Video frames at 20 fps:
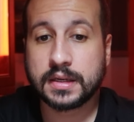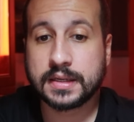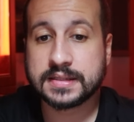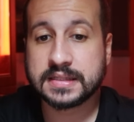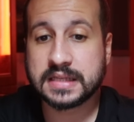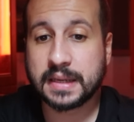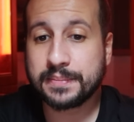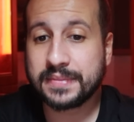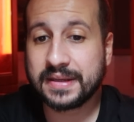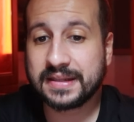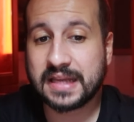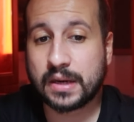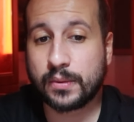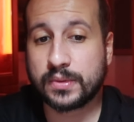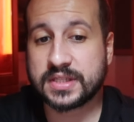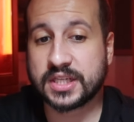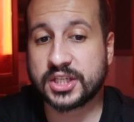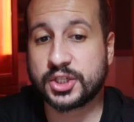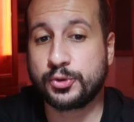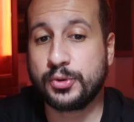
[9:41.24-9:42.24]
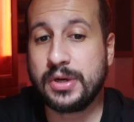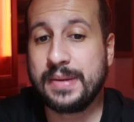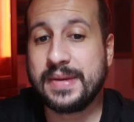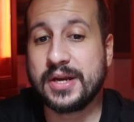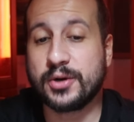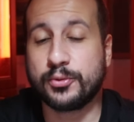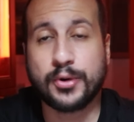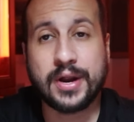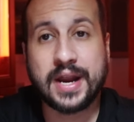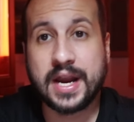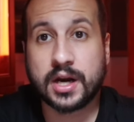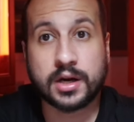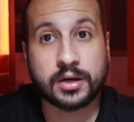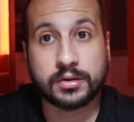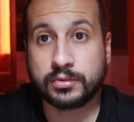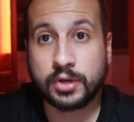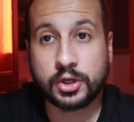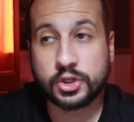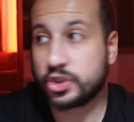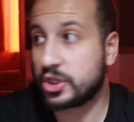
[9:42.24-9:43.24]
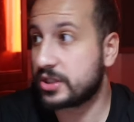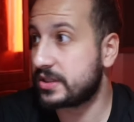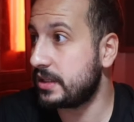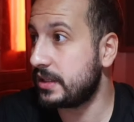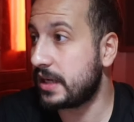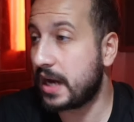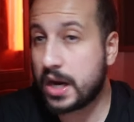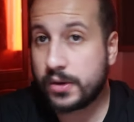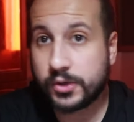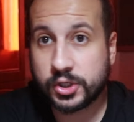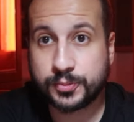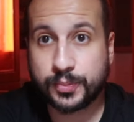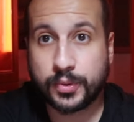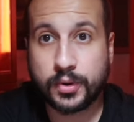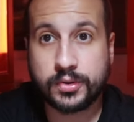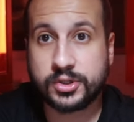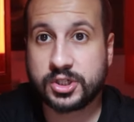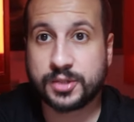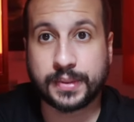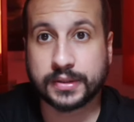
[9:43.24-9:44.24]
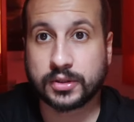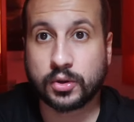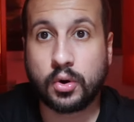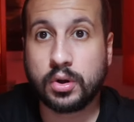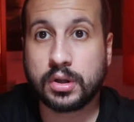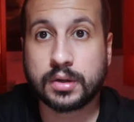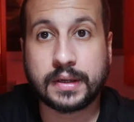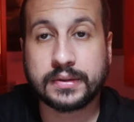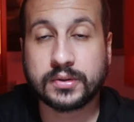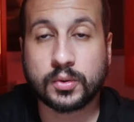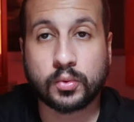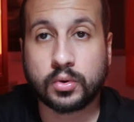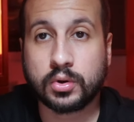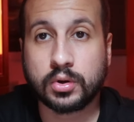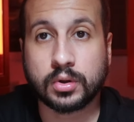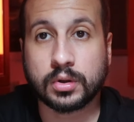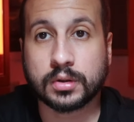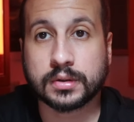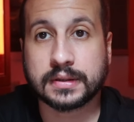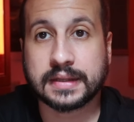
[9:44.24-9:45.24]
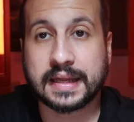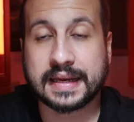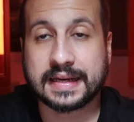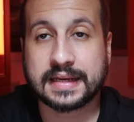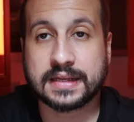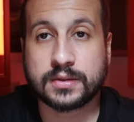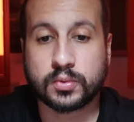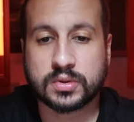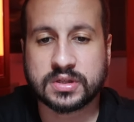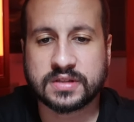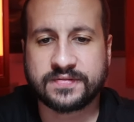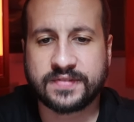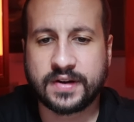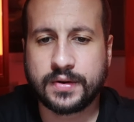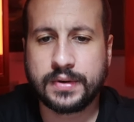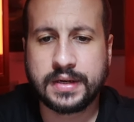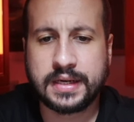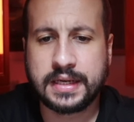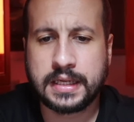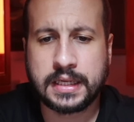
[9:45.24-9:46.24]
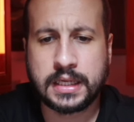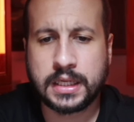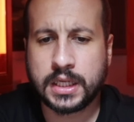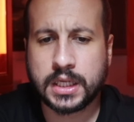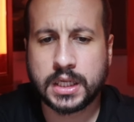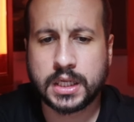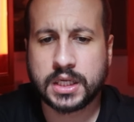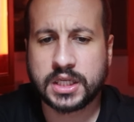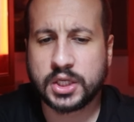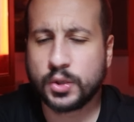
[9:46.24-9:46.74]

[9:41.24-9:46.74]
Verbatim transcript: Something that was extremely rare, not just in Irish poetry, but all around the world. Like, it was very.